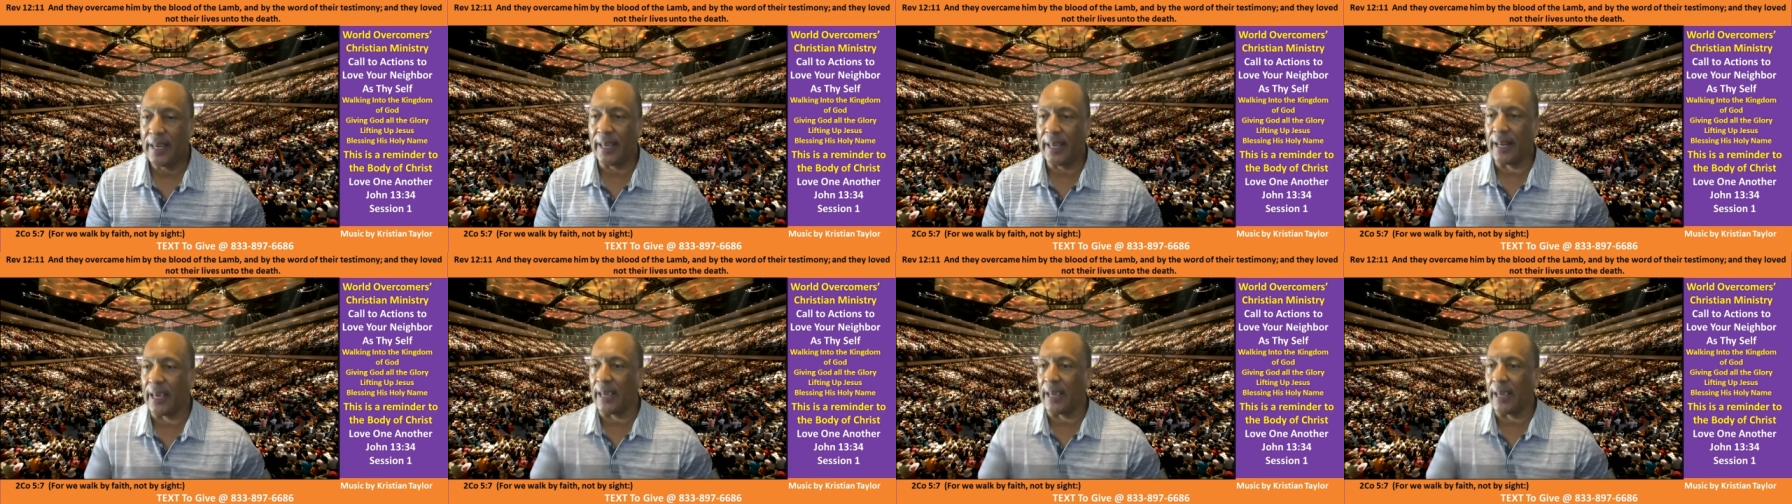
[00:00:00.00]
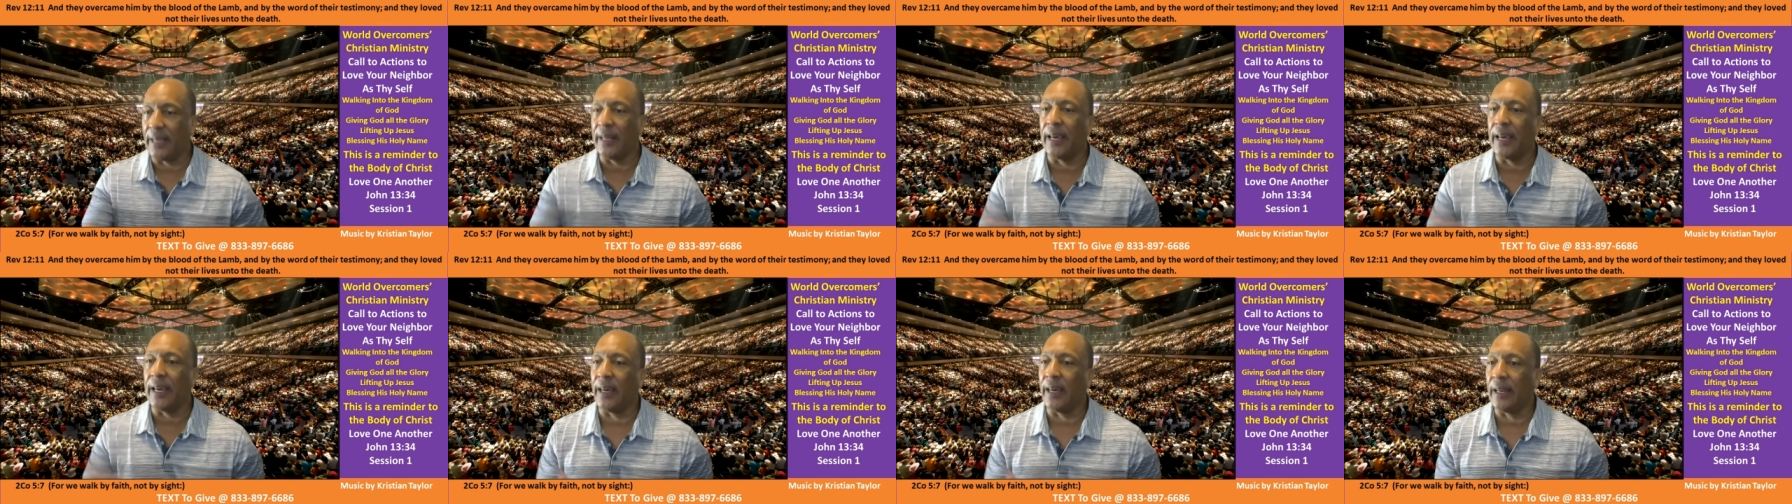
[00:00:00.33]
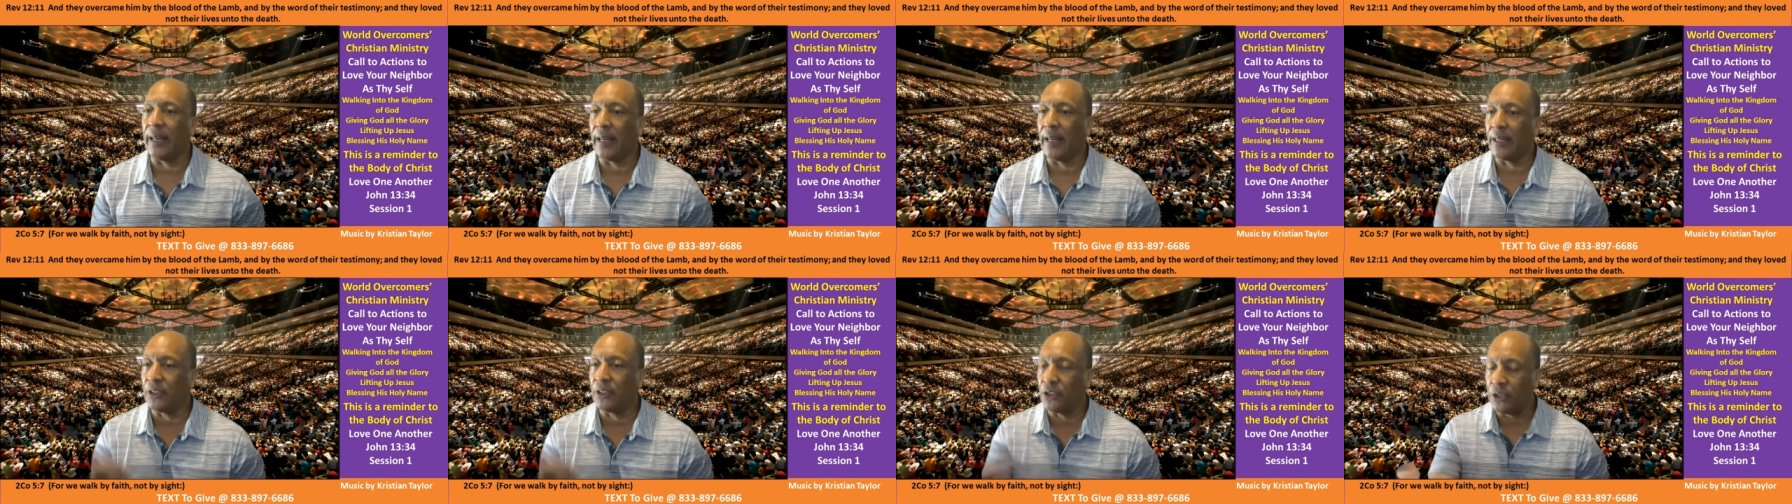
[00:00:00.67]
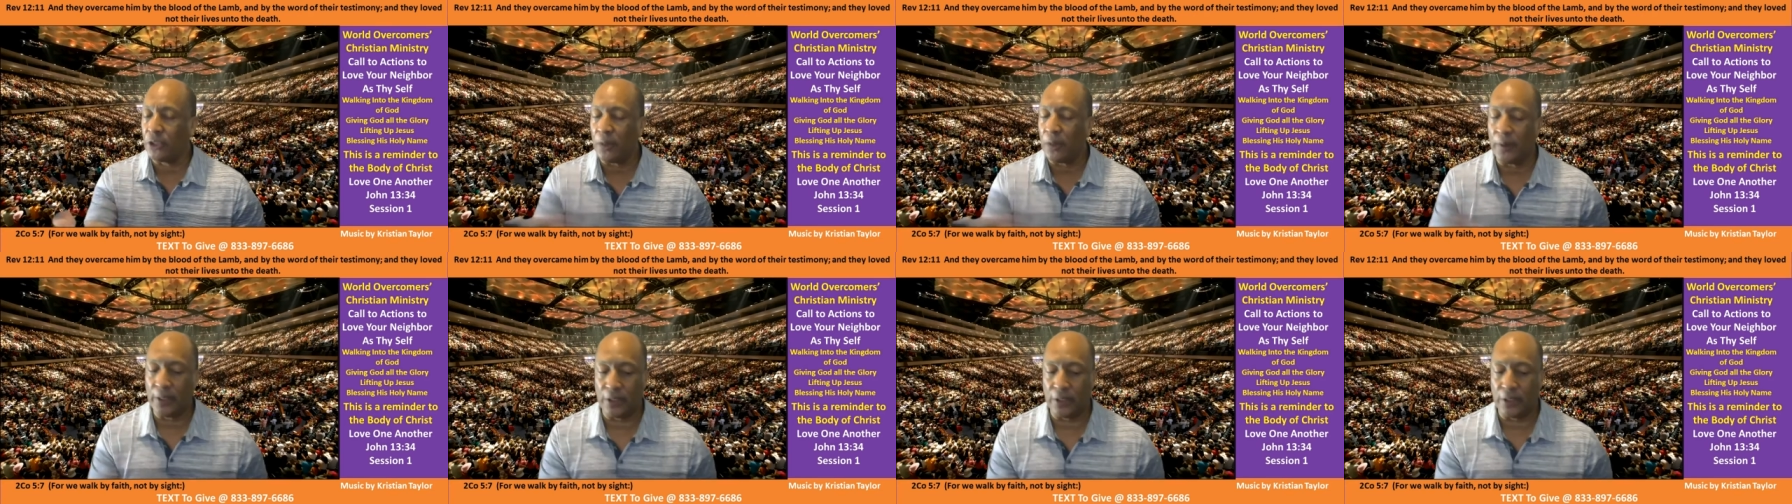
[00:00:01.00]
And, I, and, I, and I'll
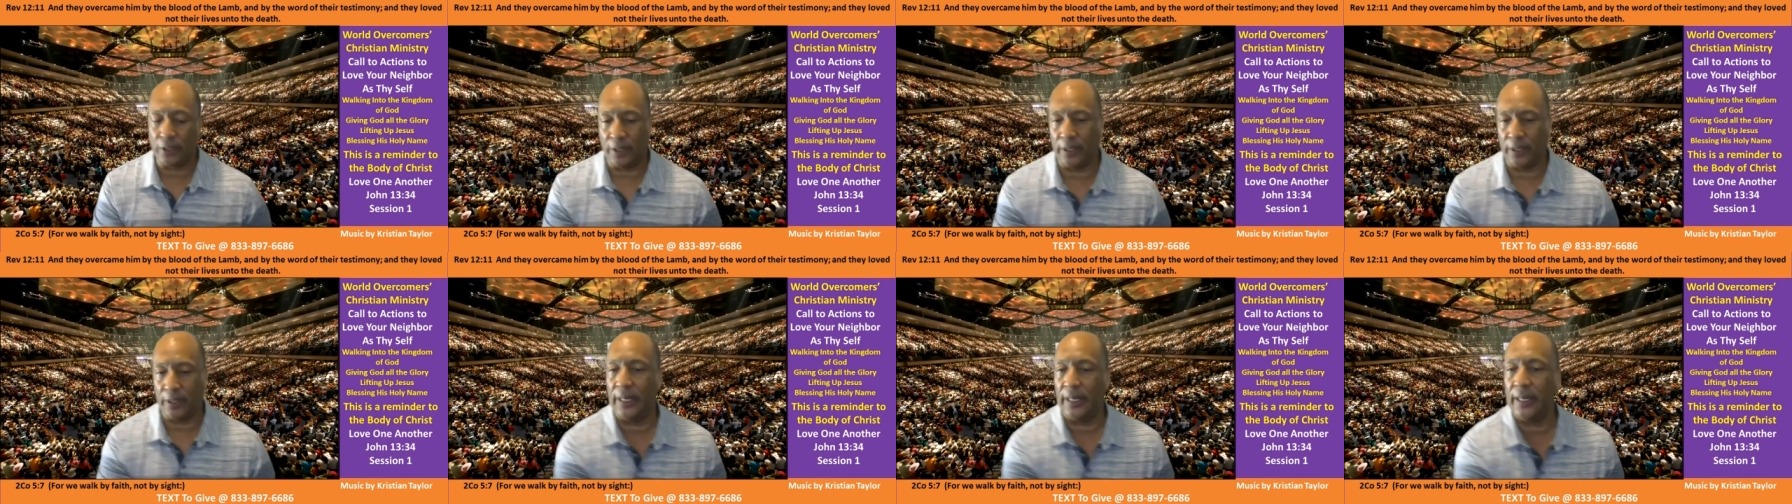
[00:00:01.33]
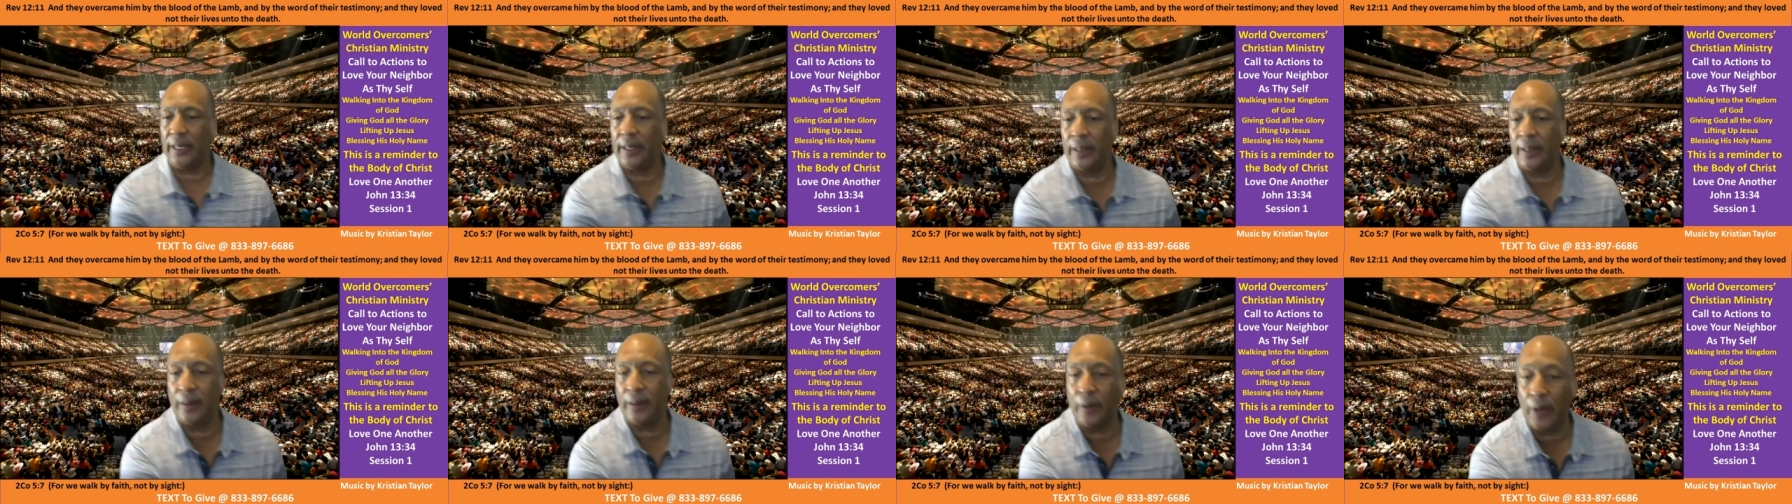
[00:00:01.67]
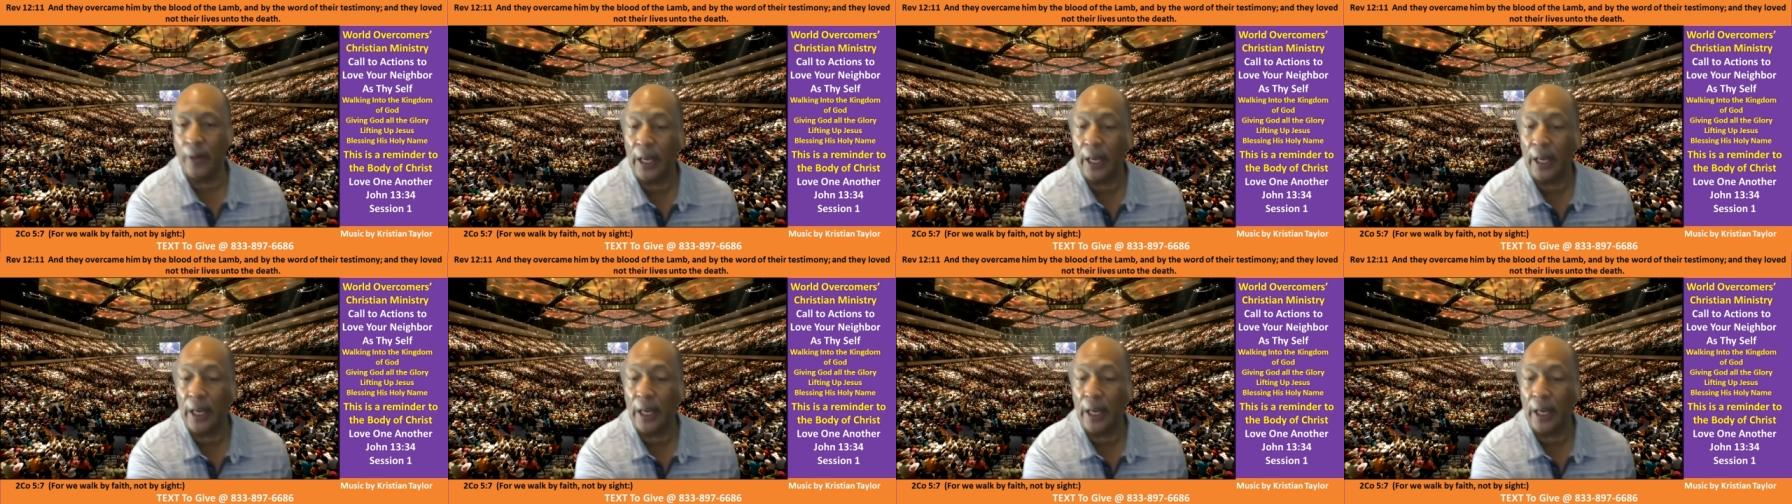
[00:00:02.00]
show it to you here.